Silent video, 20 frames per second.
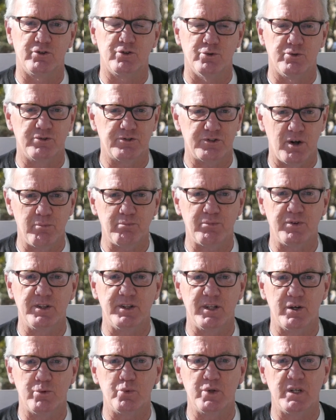to something
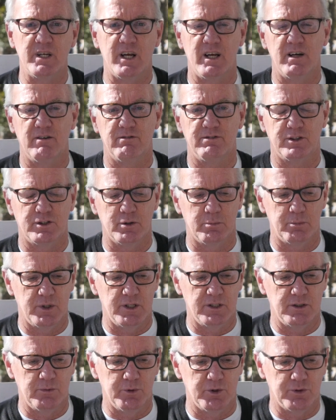that we have at the
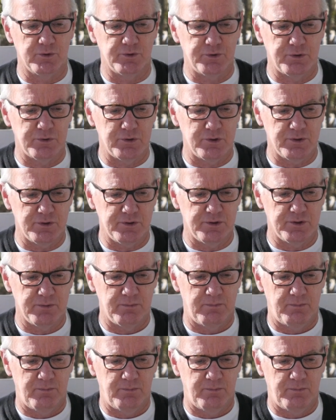Brandon Church.